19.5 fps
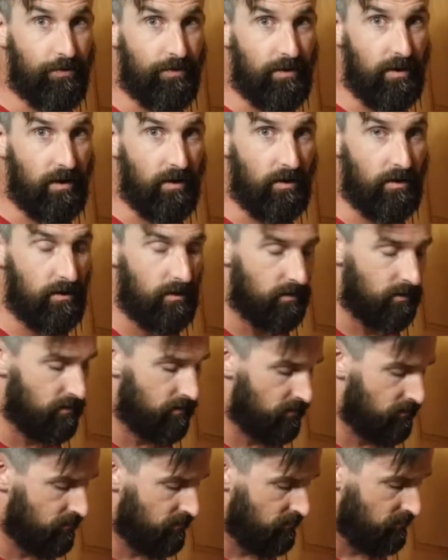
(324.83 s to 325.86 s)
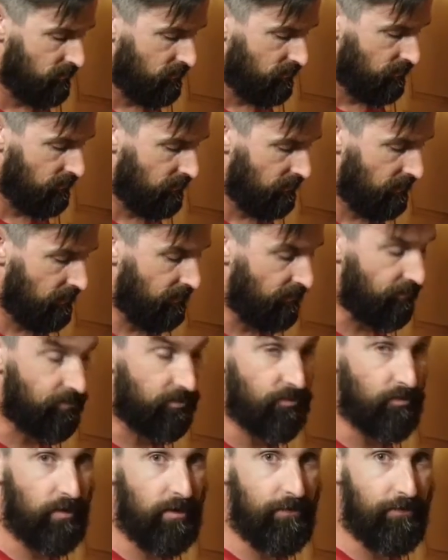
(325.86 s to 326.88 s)
here and
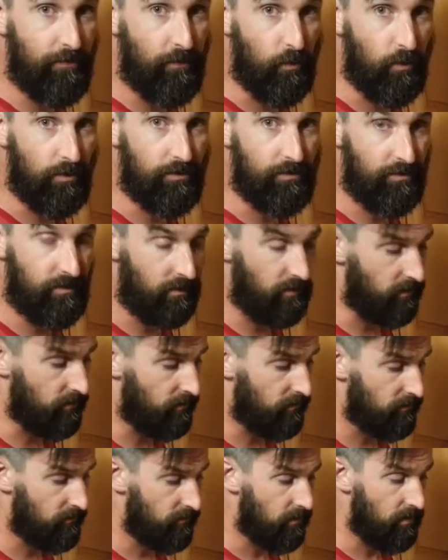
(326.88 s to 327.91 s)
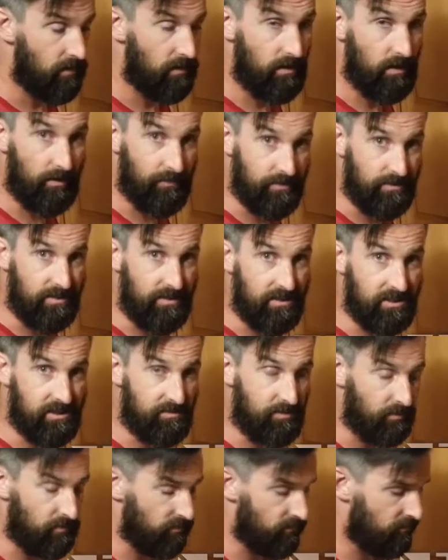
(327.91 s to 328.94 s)
3/4 here of a
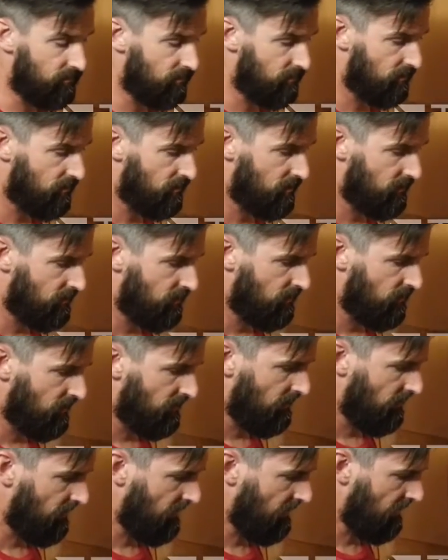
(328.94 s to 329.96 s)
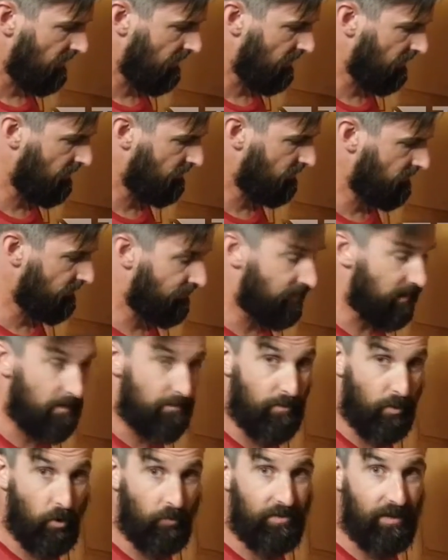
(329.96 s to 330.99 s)
teaspoon, and they
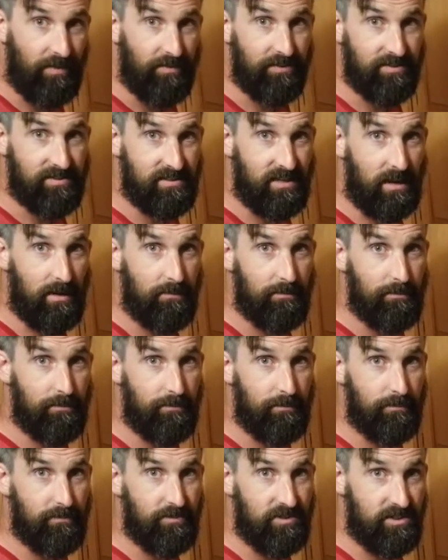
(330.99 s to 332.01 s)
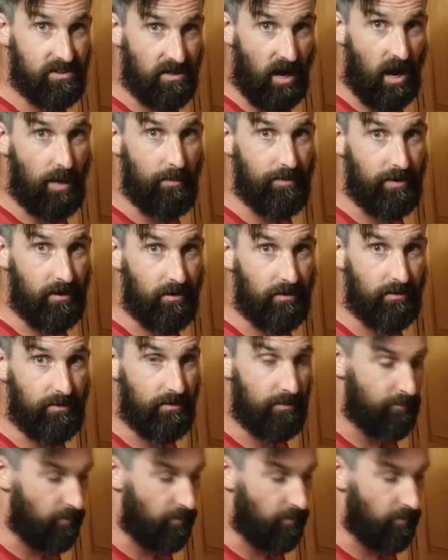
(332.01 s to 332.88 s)
both have the same denominator. The